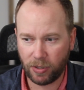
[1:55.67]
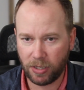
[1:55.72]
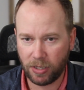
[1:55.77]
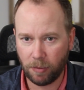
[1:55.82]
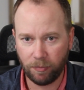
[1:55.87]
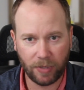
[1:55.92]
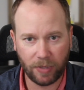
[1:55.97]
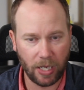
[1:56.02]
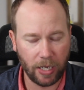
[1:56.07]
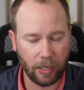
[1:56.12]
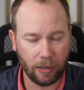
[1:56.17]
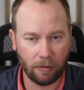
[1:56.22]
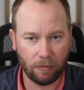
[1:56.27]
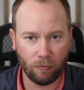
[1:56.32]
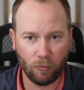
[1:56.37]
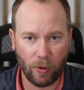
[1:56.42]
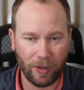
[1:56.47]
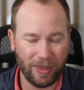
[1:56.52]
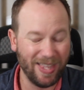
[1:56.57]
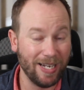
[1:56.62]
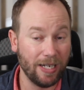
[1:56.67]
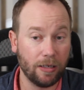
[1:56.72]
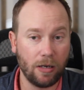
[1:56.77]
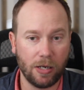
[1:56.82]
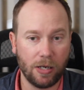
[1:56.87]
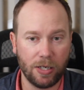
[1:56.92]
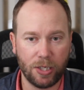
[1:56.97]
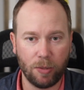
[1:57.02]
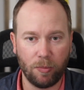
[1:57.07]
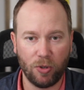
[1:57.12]
something within
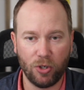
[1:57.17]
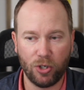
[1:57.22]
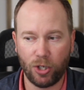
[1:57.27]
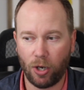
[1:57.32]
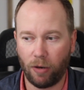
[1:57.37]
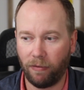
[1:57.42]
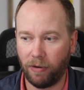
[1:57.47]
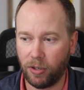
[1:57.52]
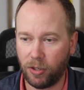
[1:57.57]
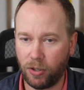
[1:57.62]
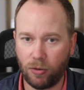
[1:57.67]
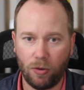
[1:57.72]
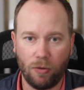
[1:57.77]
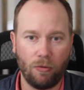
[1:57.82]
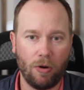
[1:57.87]
customer service,